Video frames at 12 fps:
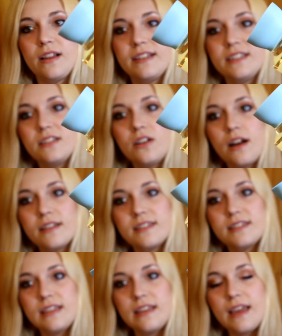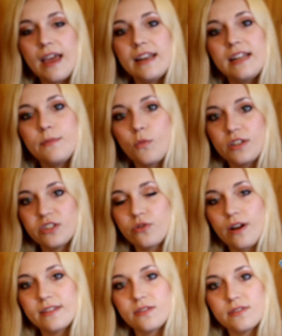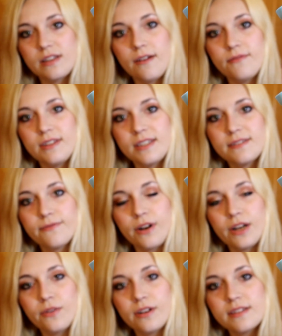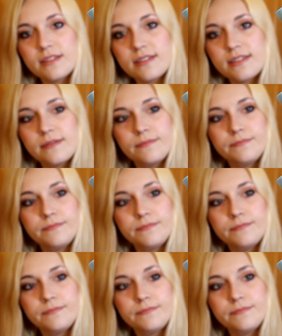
I did not see any moisturizers of this fragrance.